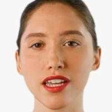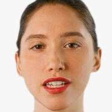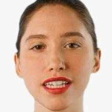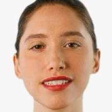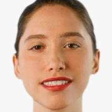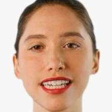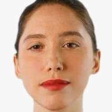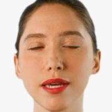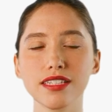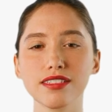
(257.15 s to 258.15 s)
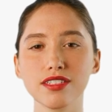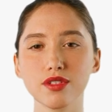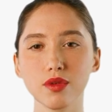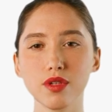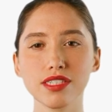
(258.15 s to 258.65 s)
These databases
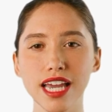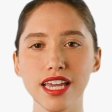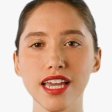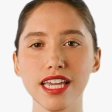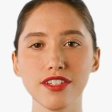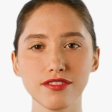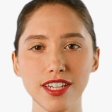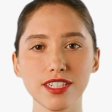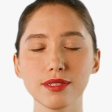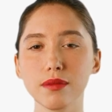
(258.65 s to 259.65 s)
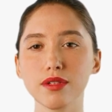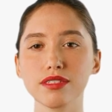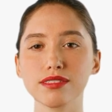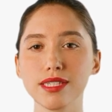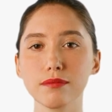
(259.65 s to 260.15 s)
store data in a
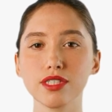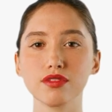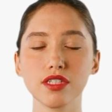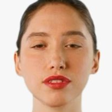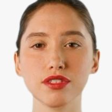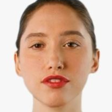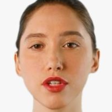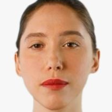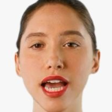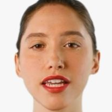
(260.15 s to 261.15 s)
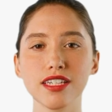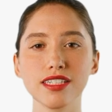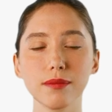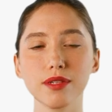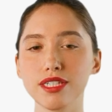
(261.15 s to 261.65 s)
flexible, semi-structured format,
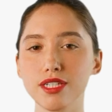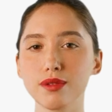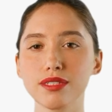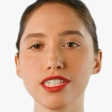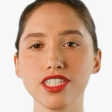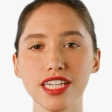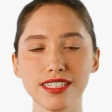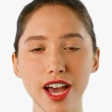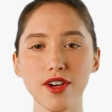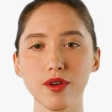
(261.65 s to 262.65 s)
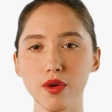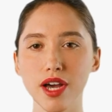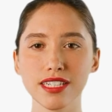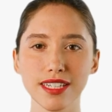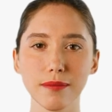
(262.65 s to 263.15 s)
typically using JSON or
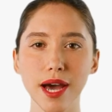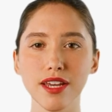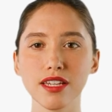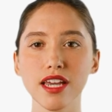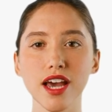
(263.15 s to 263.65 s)
XML,